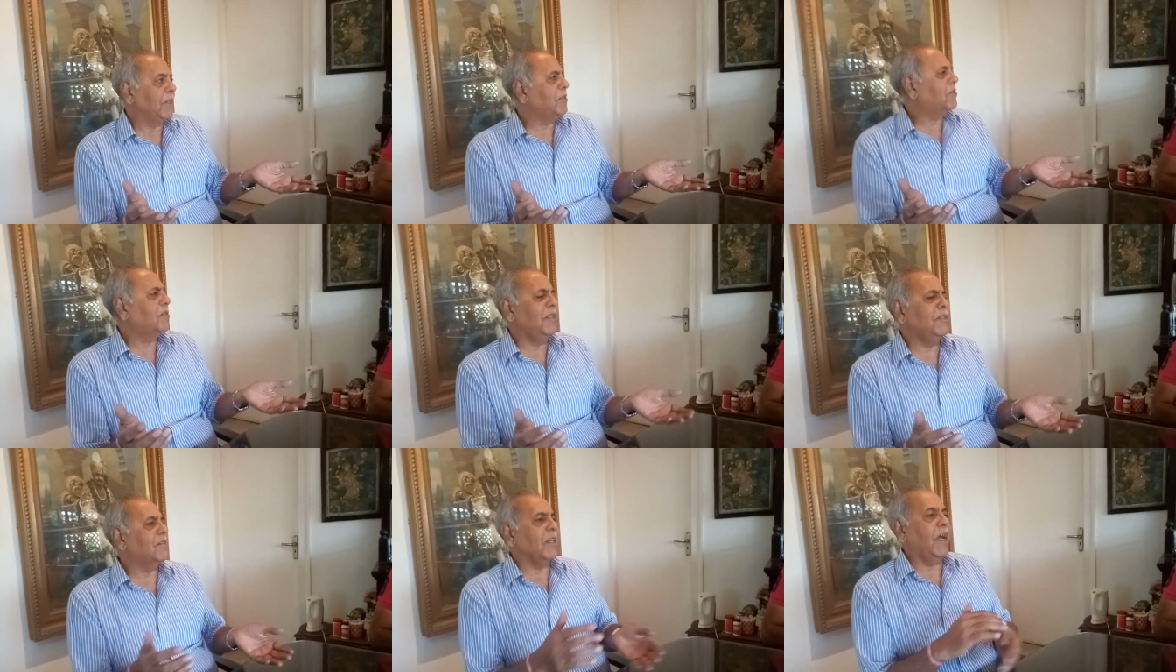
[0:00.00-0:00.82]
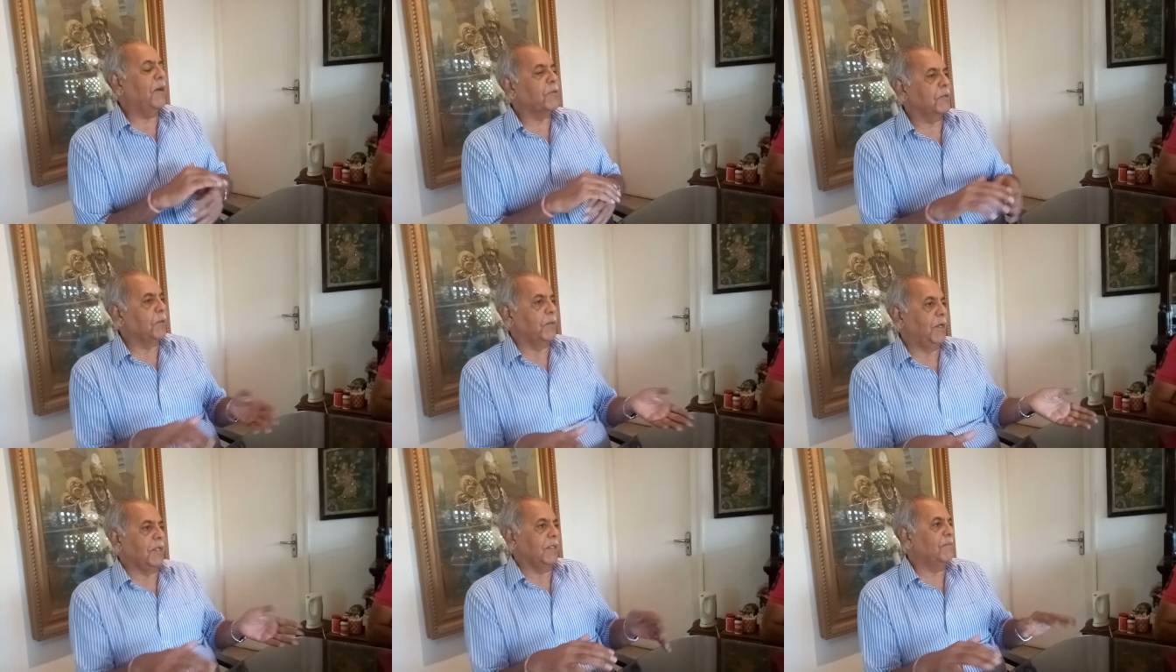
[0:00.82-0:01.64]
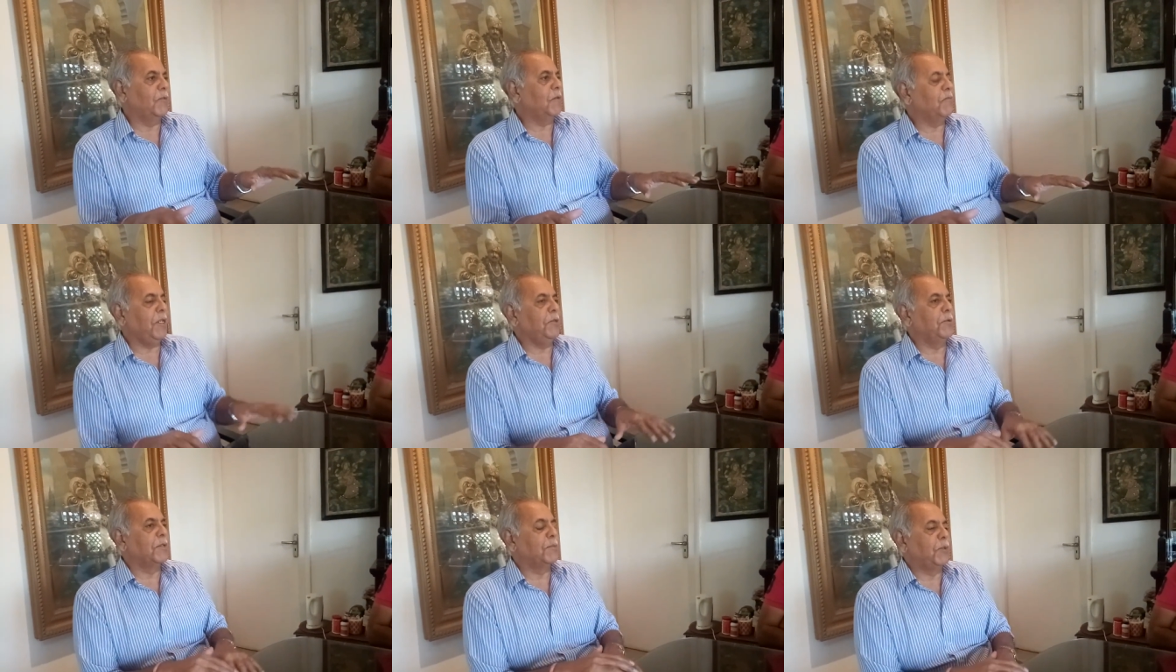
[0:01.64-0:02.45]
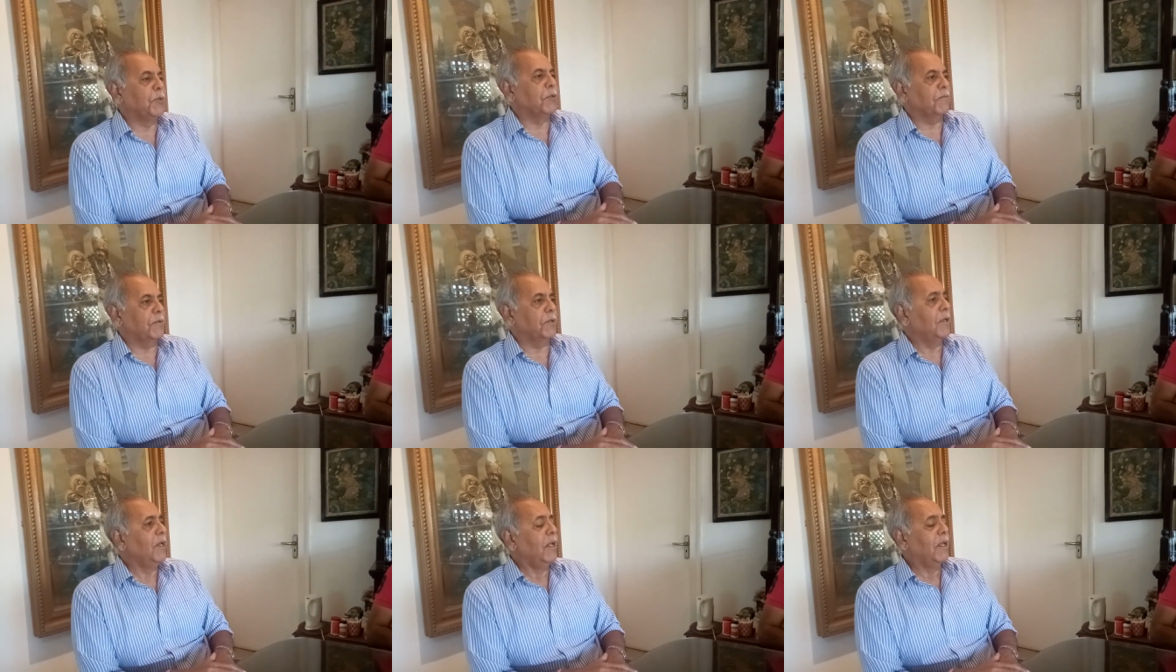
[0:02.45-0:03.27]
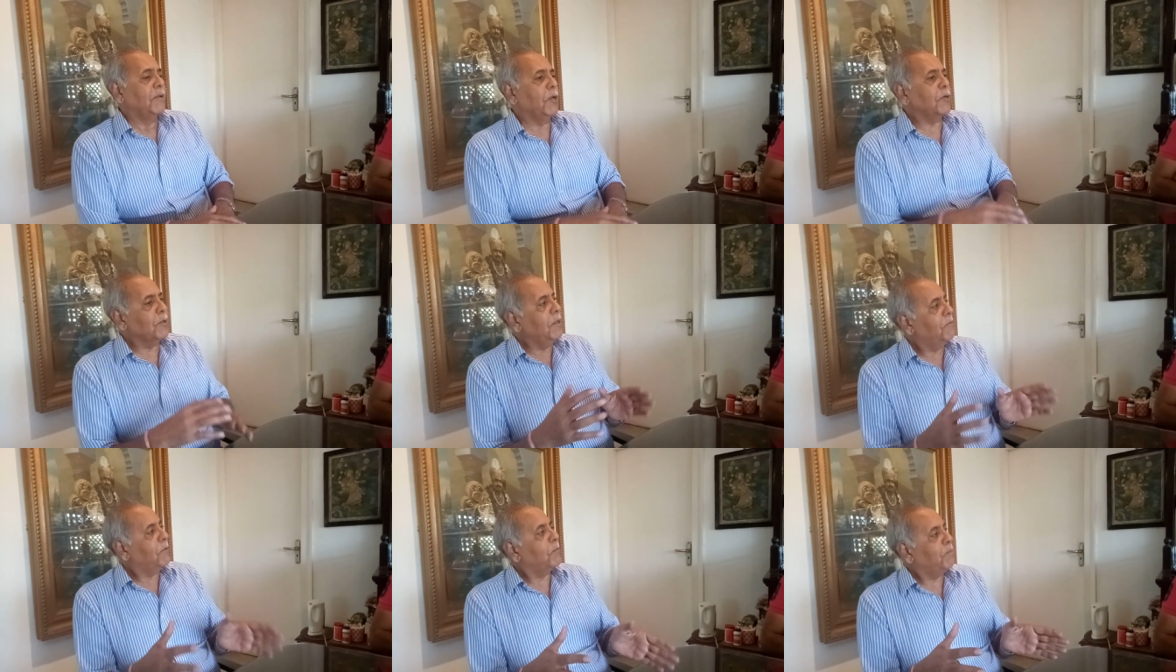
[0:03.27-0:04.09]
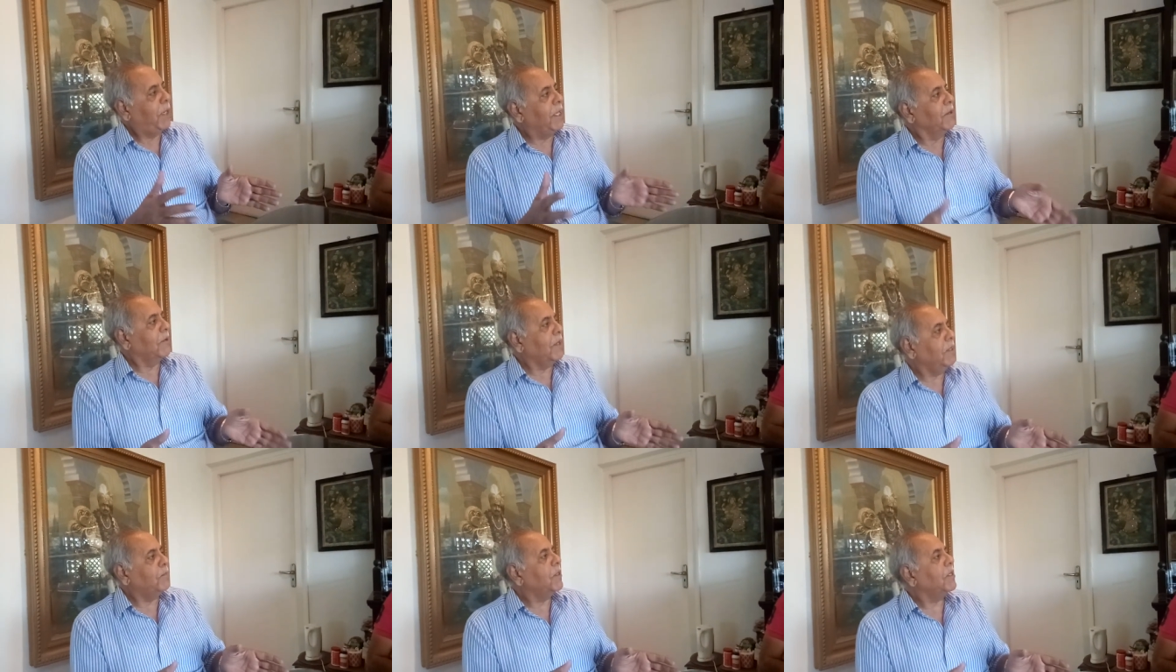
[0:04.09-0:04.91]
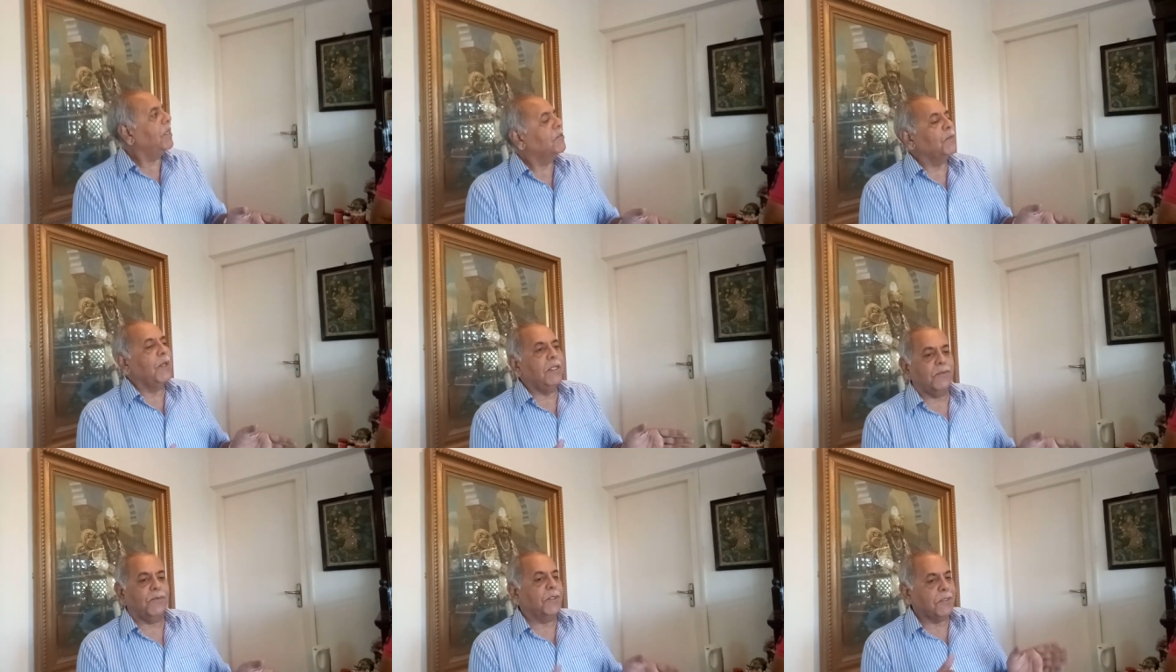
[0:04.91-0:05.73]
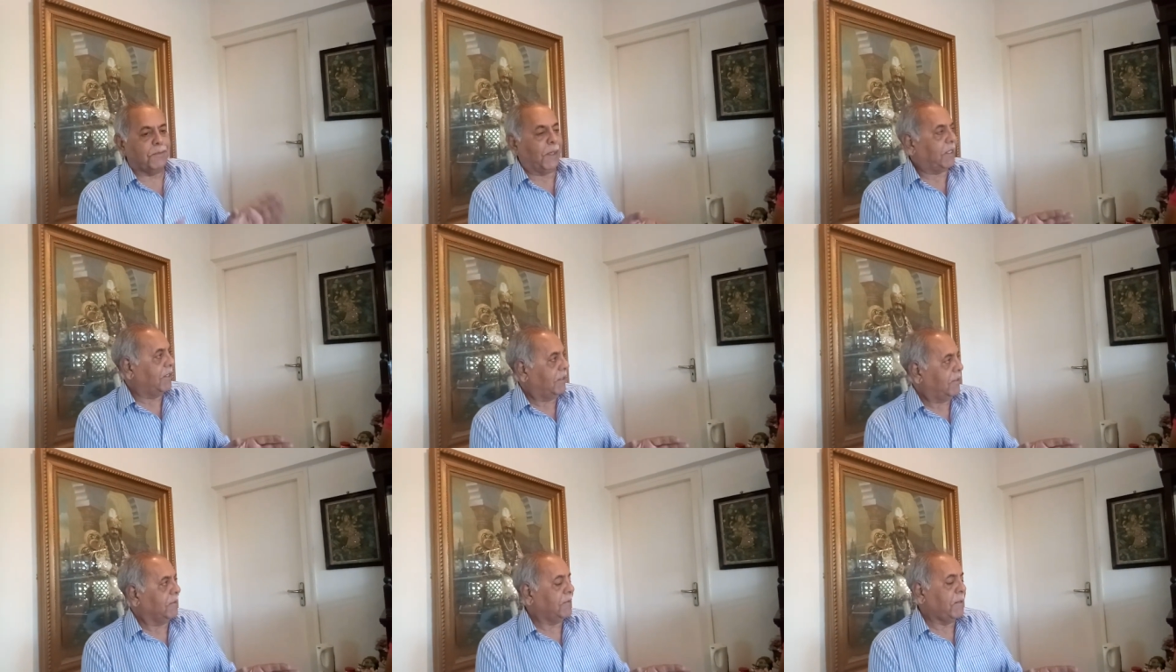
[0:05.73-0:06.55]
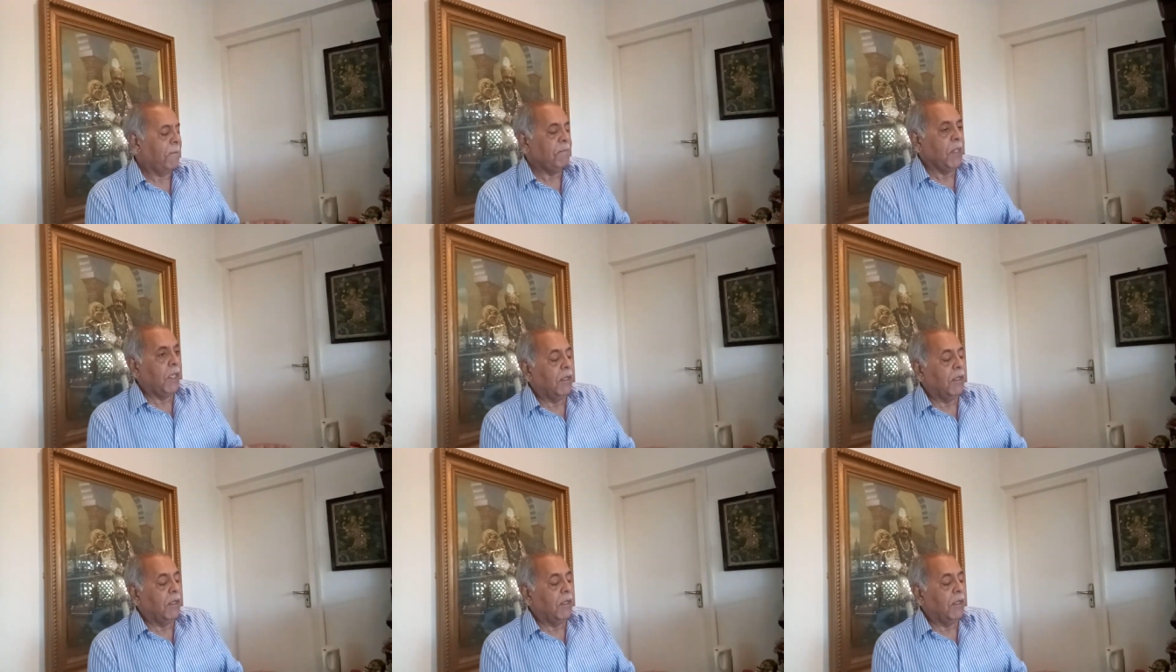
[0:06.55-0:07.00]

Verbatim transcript: It's, yeah. it's out of the world. The yeah. venue is beautiful, not only for playing cricket but as well as for the spectators. Yeah.